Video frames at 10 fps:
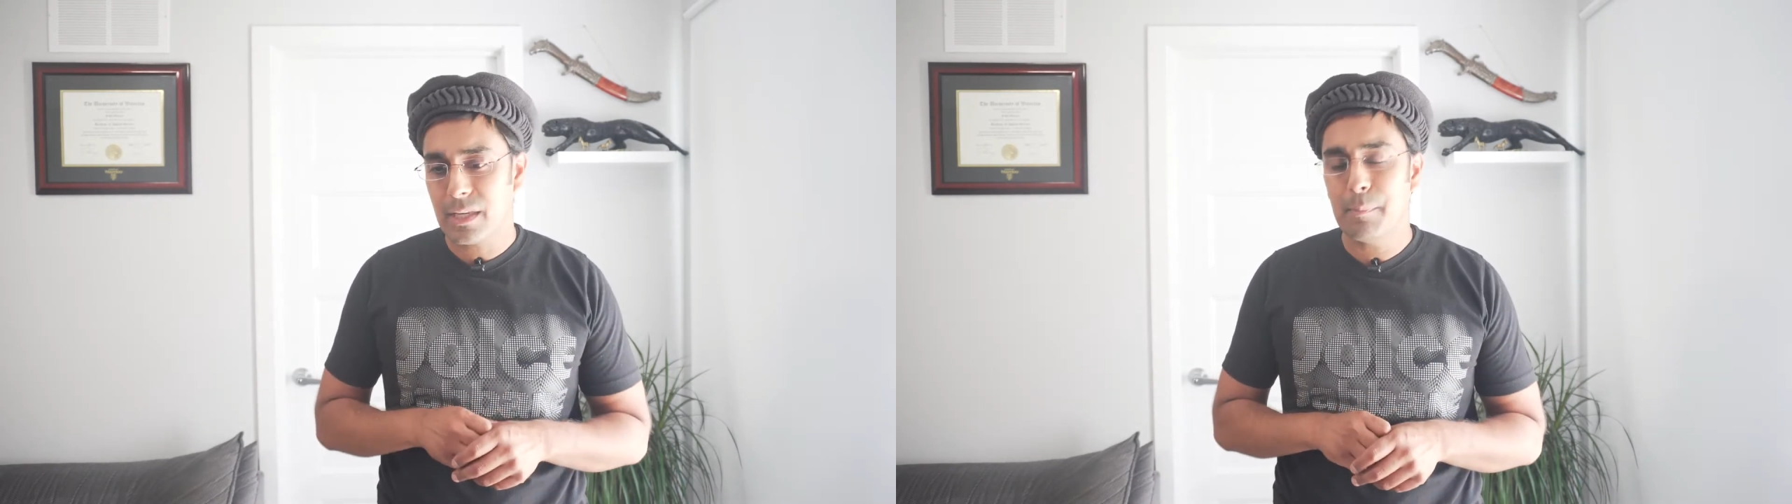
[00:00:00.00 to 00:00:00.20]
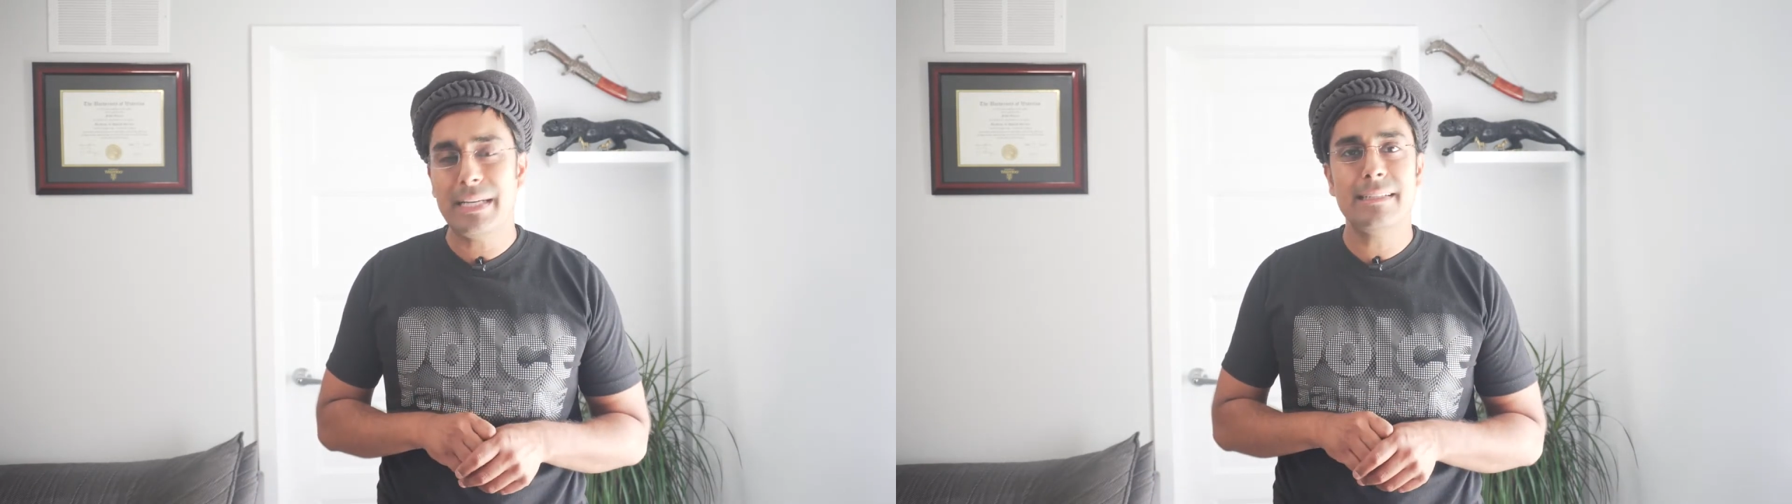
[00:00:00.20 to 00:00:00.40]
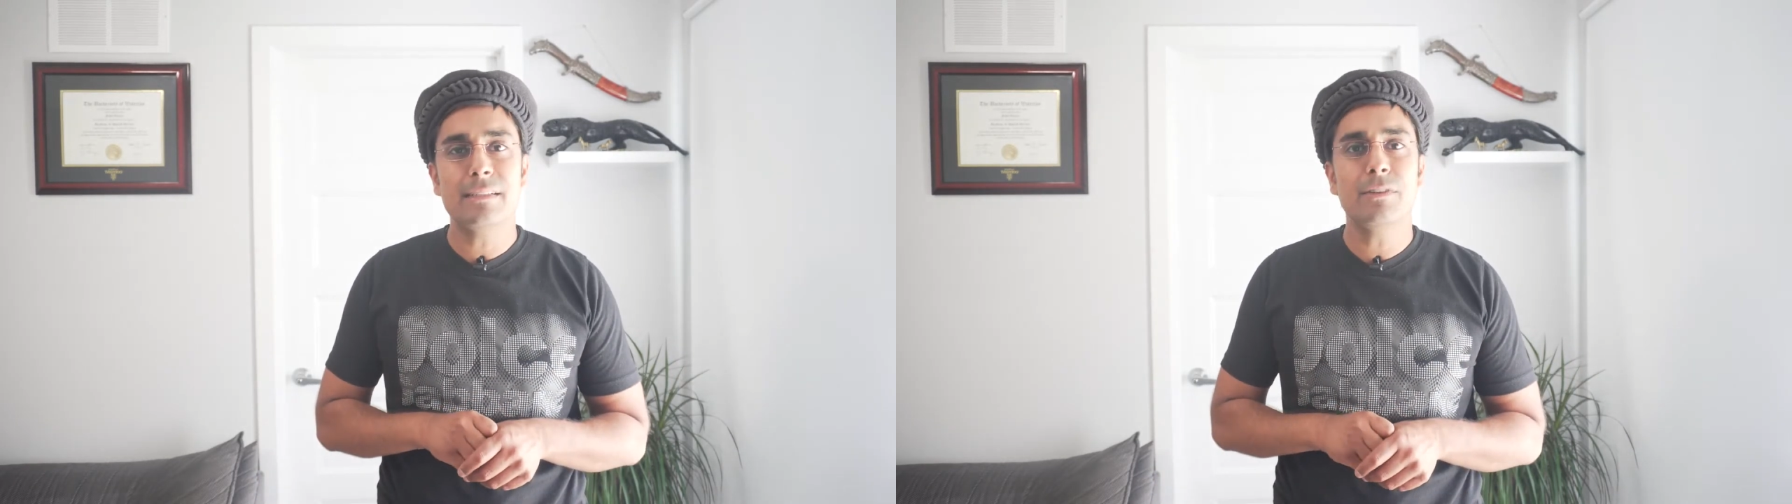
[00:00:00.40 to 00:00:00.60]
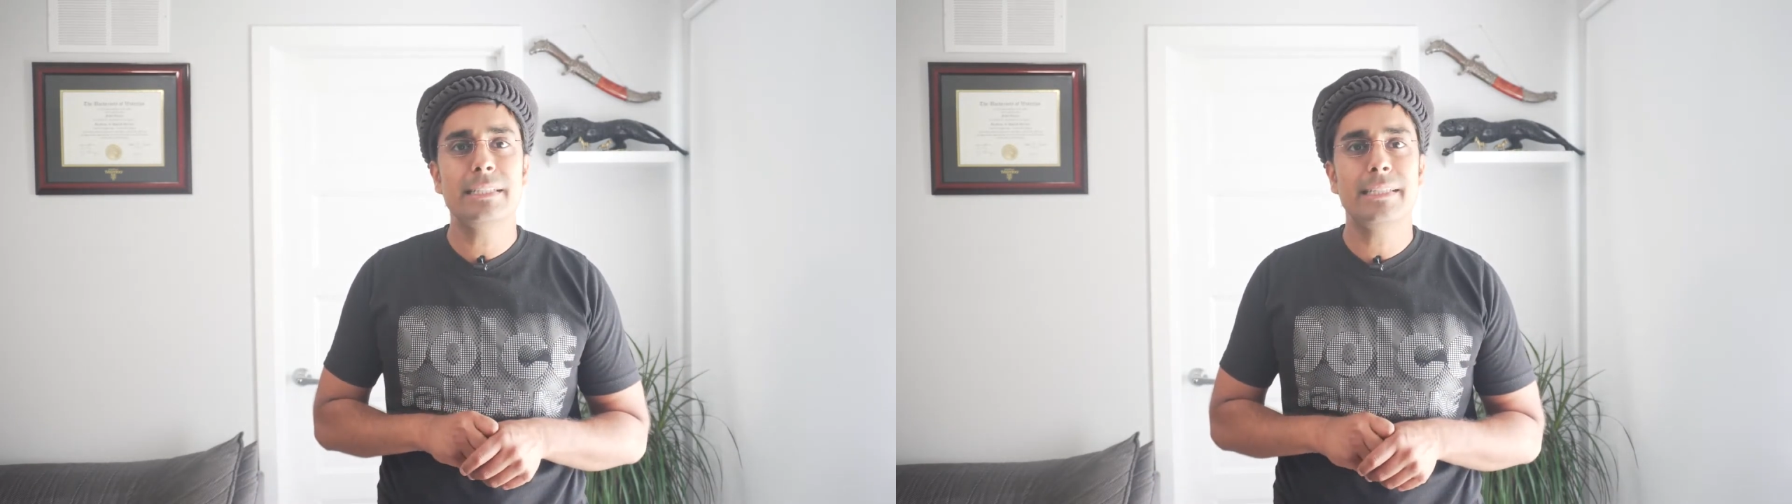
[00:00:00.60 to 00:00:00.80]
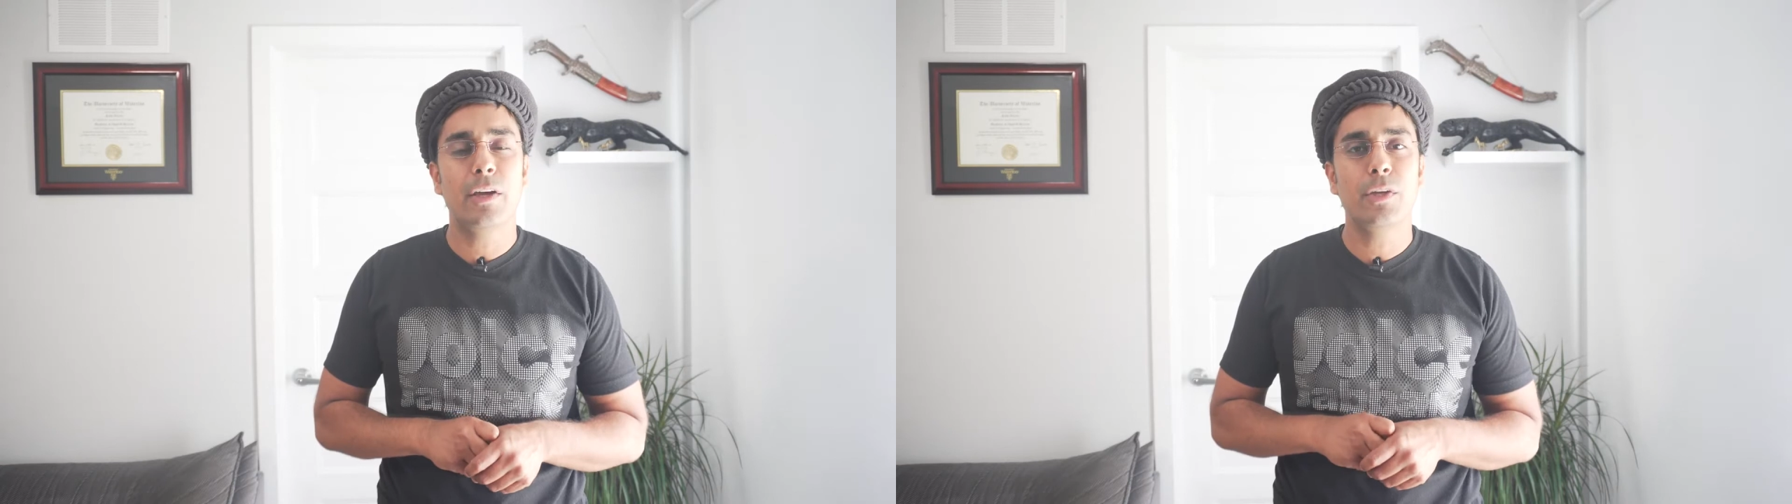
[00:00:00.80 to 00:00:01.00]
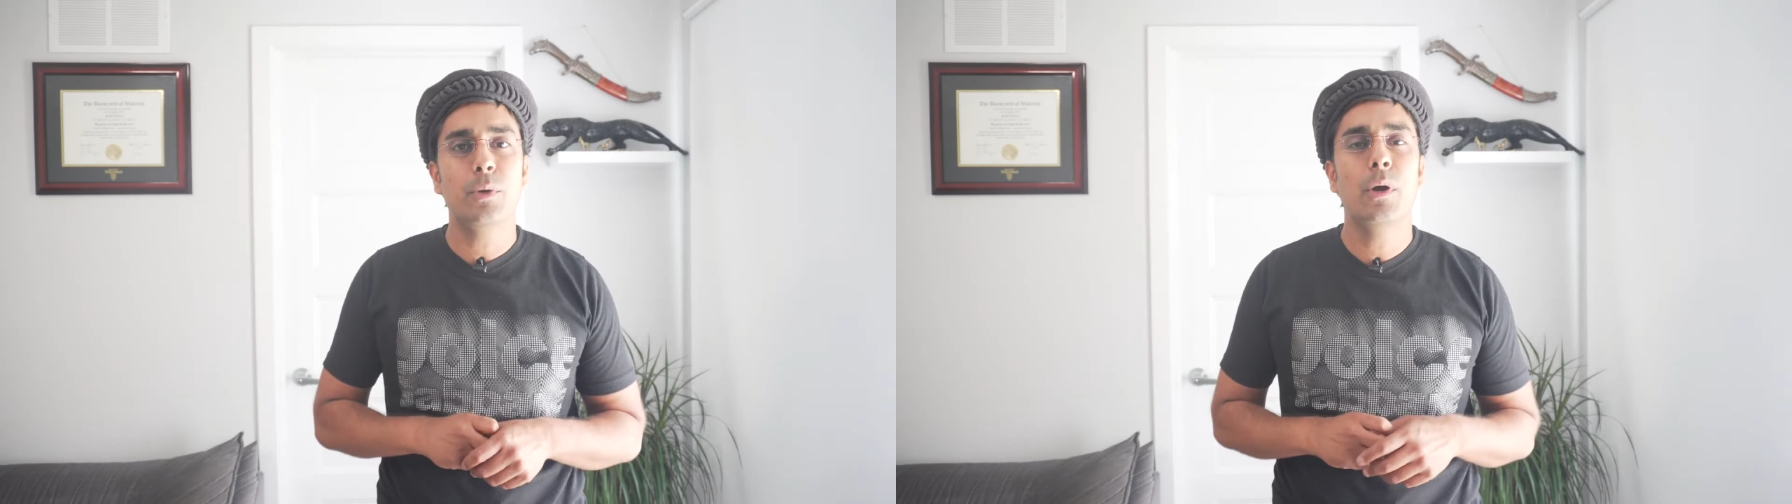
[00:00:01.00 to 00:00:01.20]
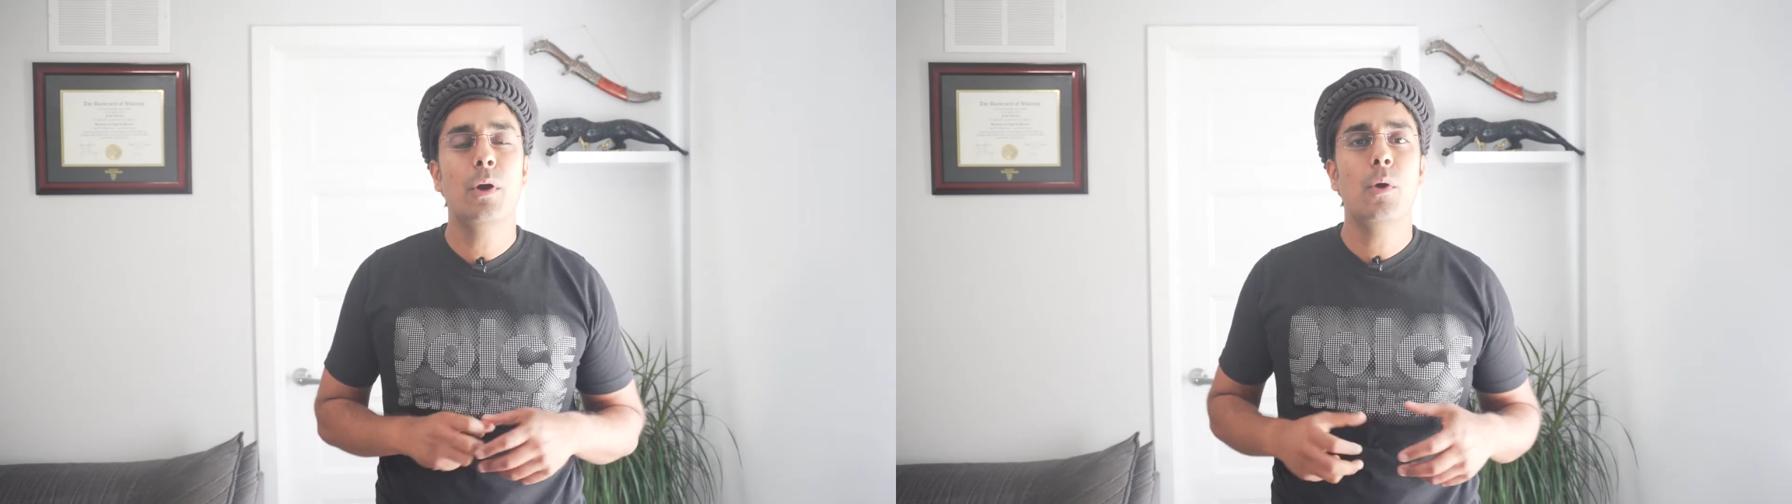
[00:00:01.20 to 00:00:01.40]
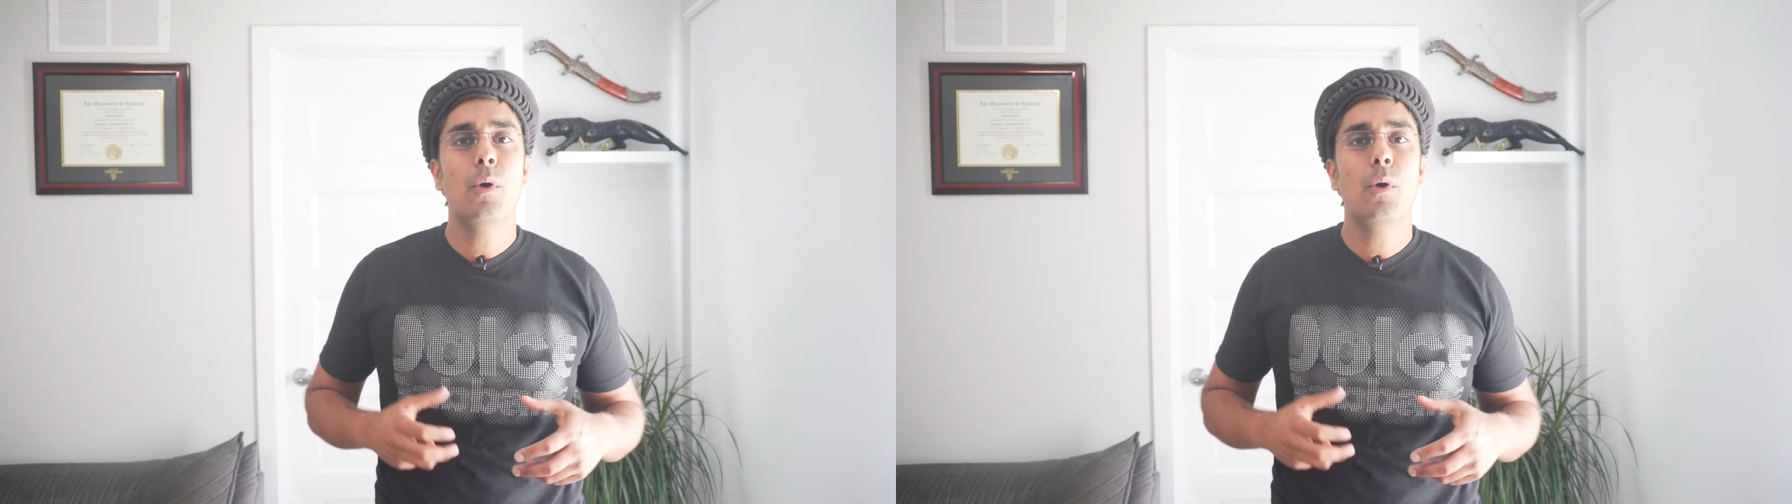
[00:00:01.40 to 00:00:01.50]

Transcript: but it doesn't really tell you